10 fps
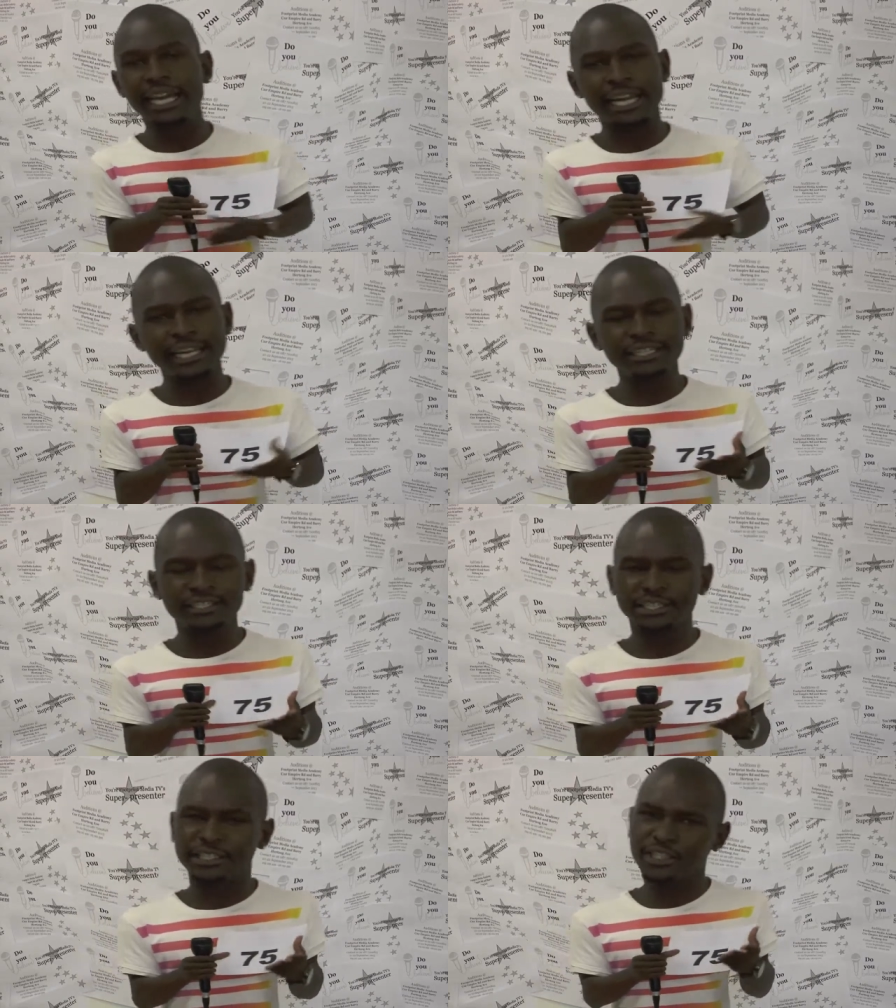
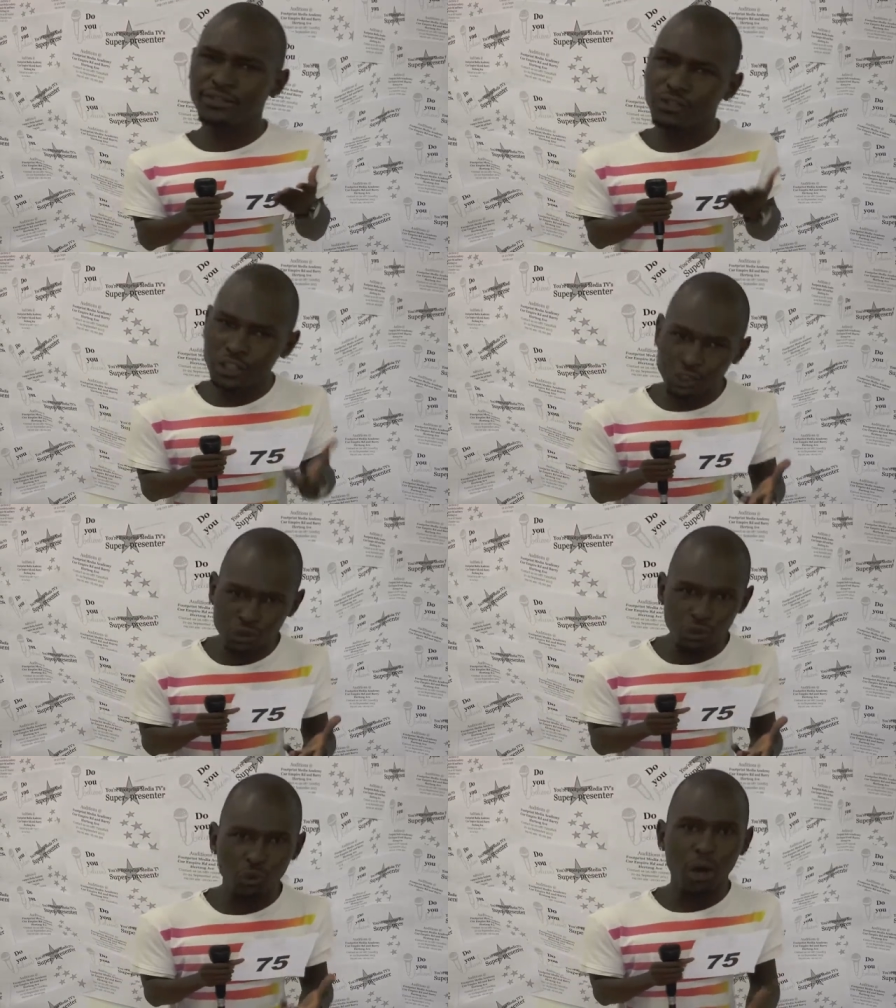reality TV
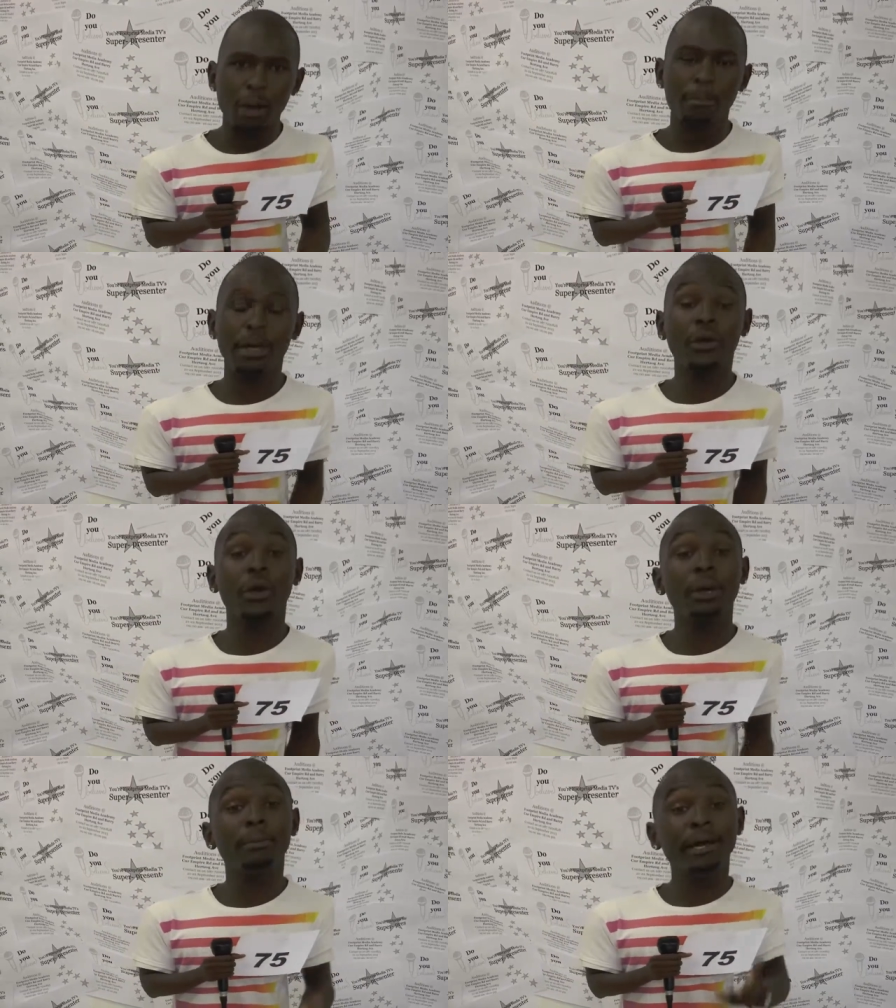show. By the way,
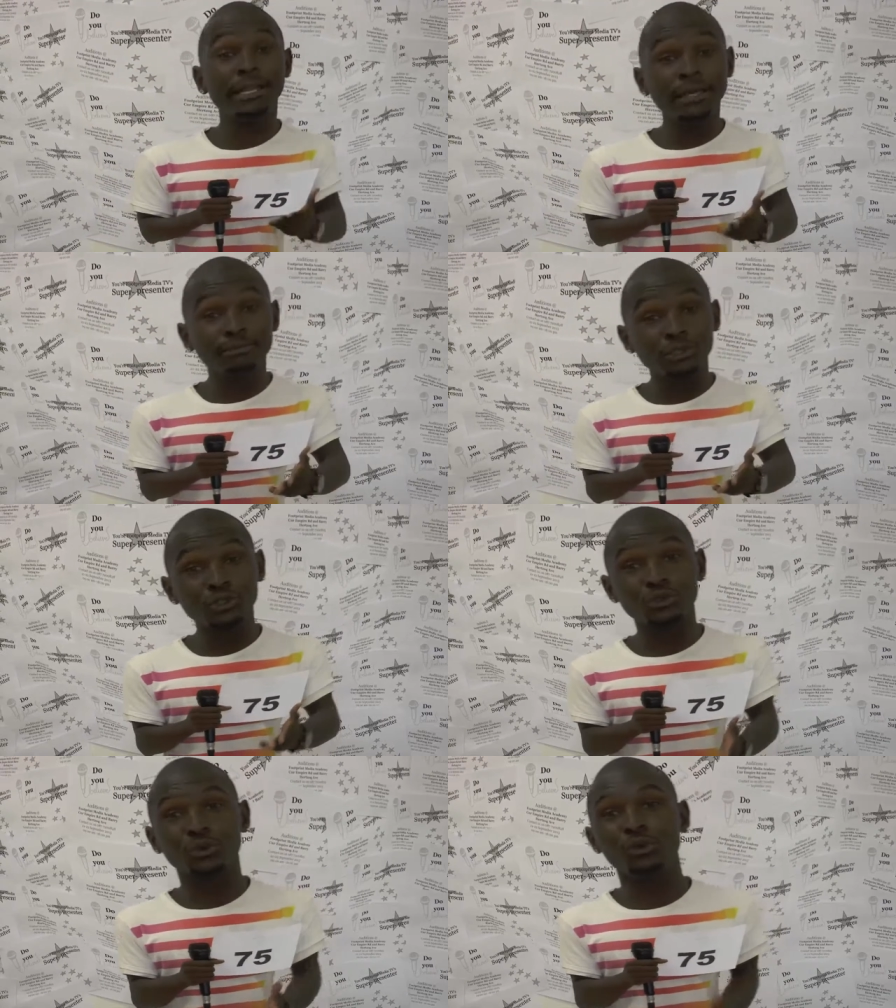my name is
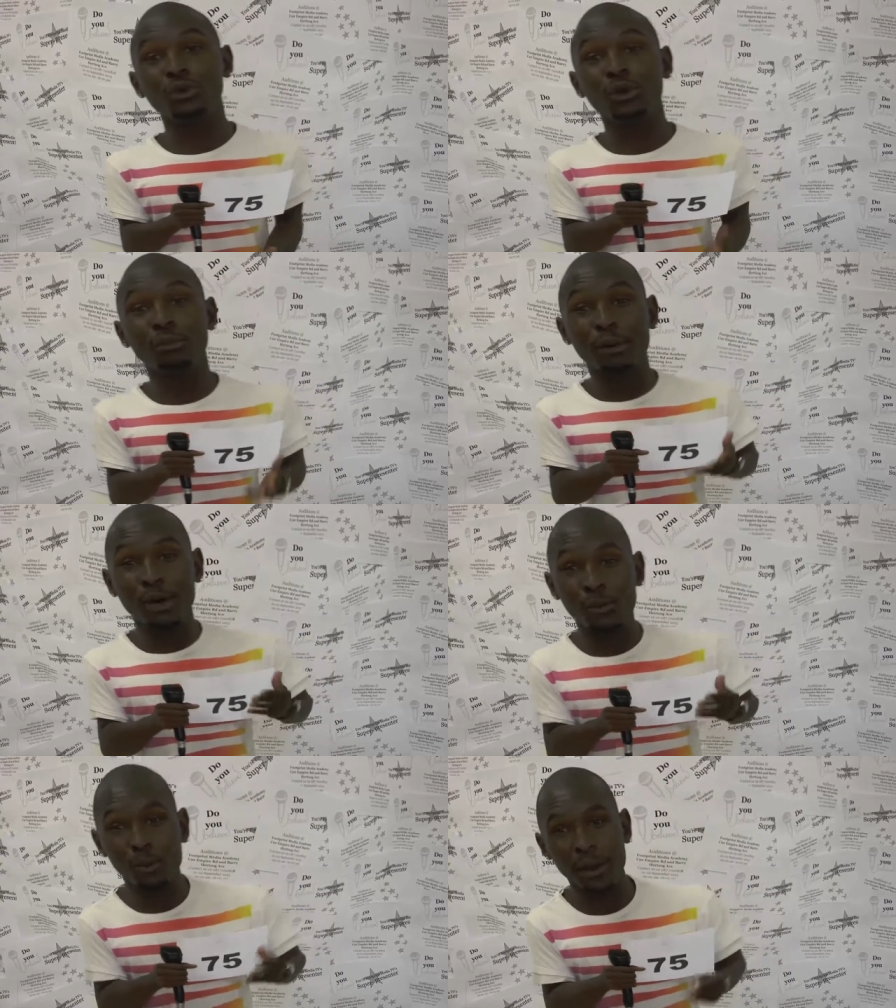Tukuluma
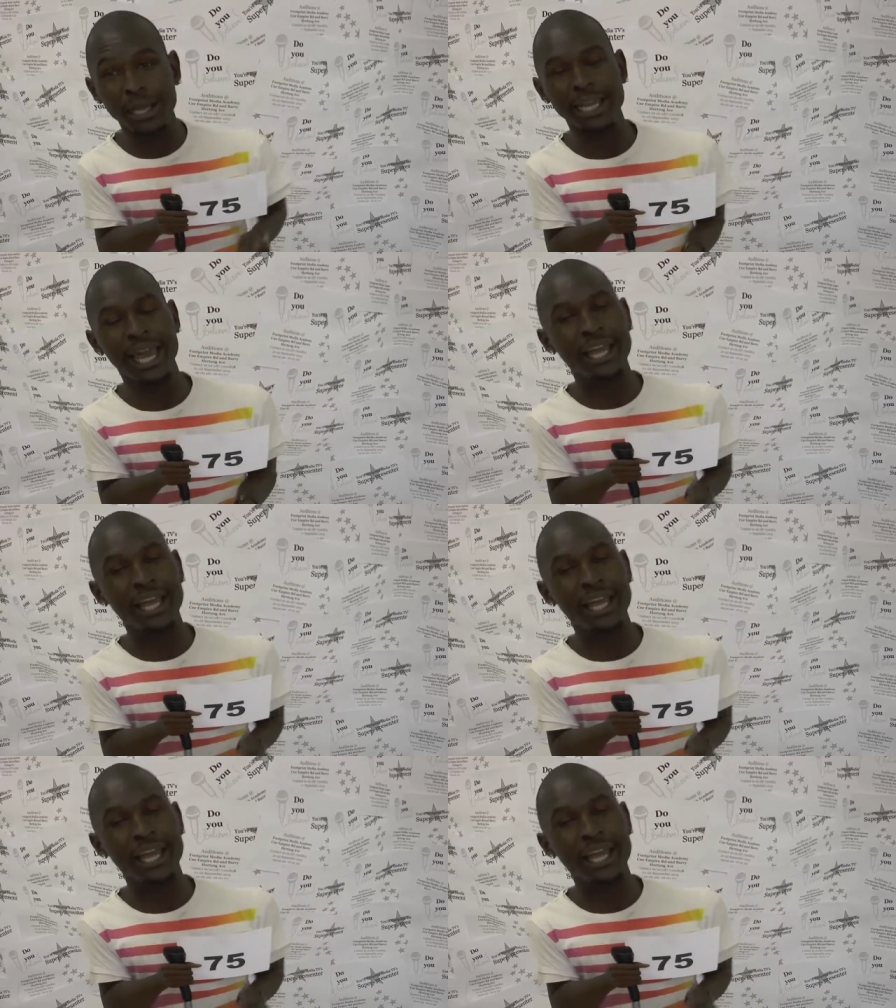Kubani